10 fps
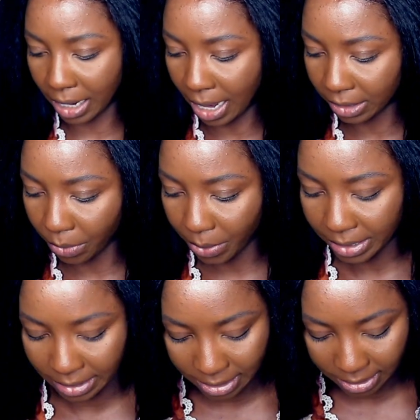I got
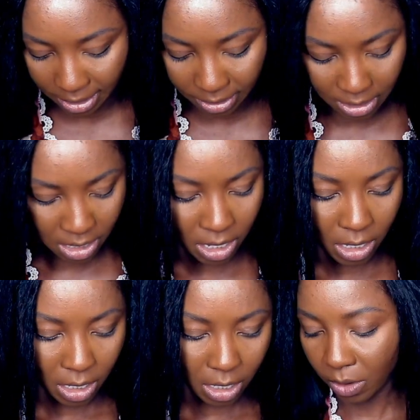3 16
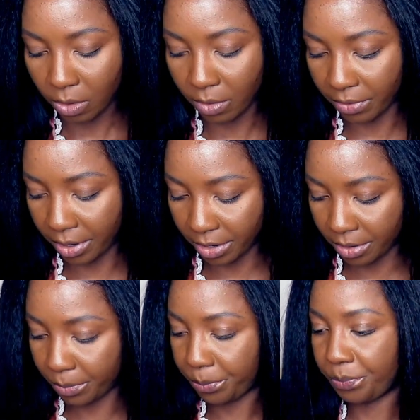of hair.